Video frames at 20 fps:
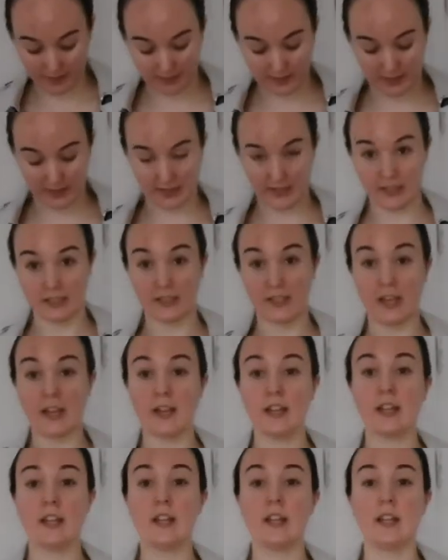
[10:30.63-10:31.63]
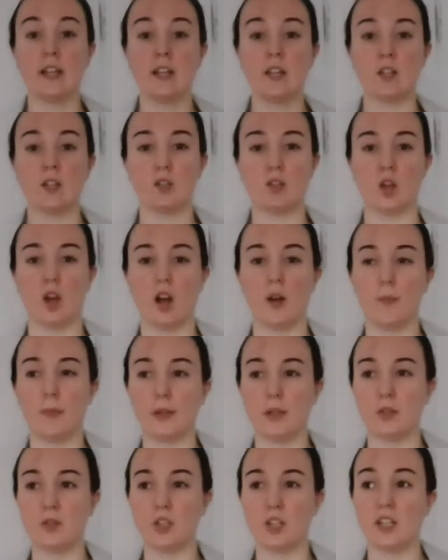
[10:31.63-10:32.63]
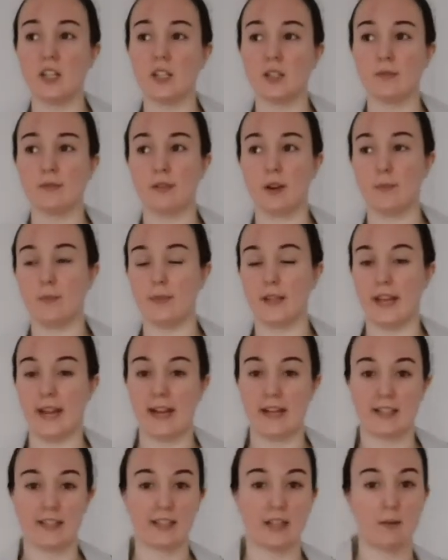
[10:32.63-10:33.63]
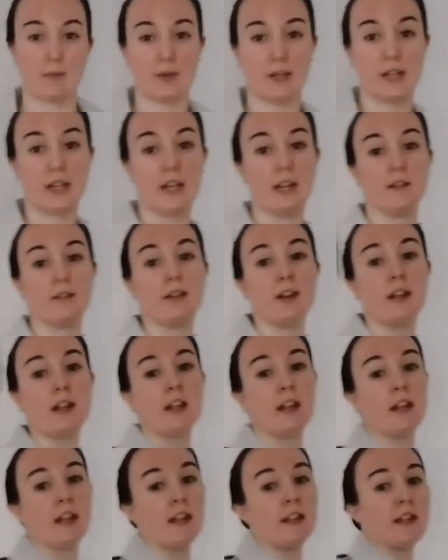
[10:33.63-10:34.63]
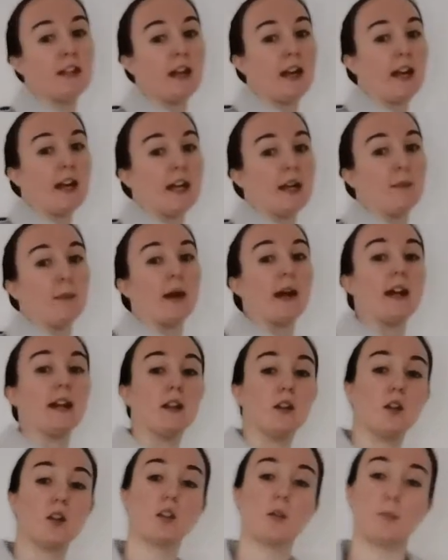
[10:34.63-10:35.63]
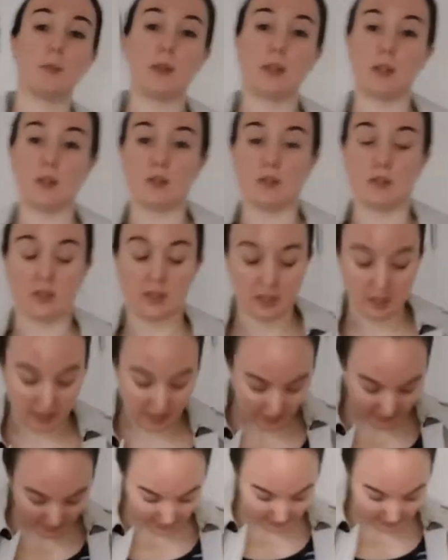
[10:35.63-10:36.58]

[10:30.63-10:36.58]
These dark blue jeans from Next, I believe, and my UGG boots.